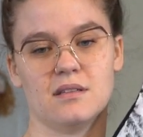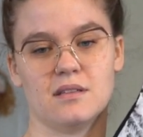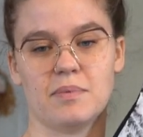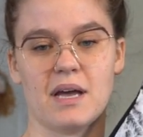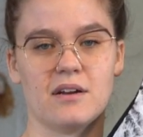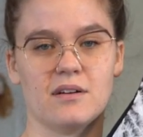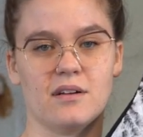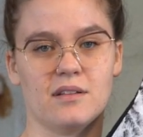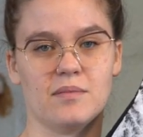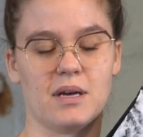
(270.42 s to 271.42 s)
the pattern
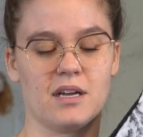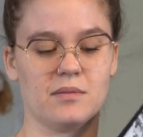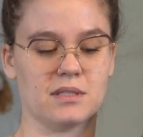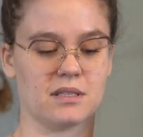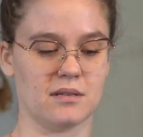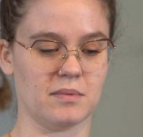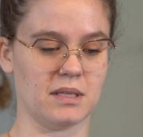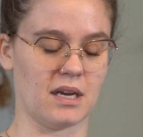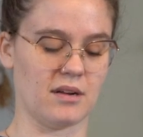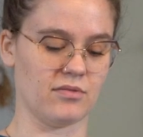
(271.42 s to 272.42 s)
on the bottom is gonna be
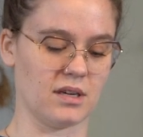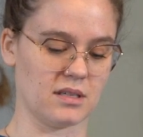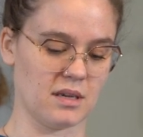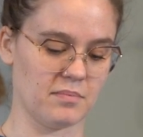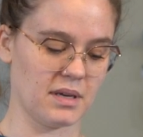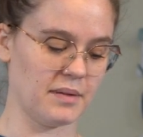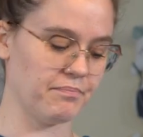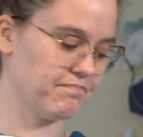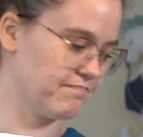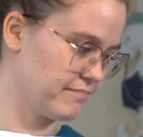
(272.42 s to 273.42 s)
kind of fucked up, but
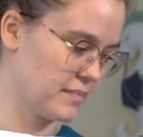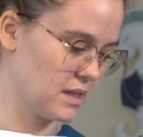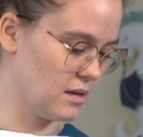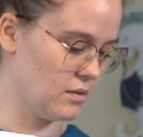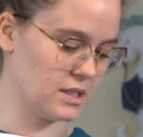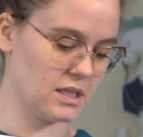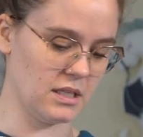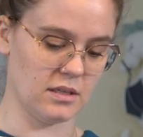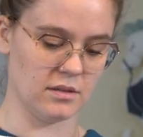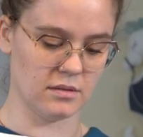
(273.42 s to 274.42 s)
what can you
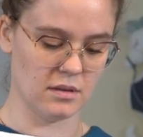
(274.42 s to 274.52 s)
do?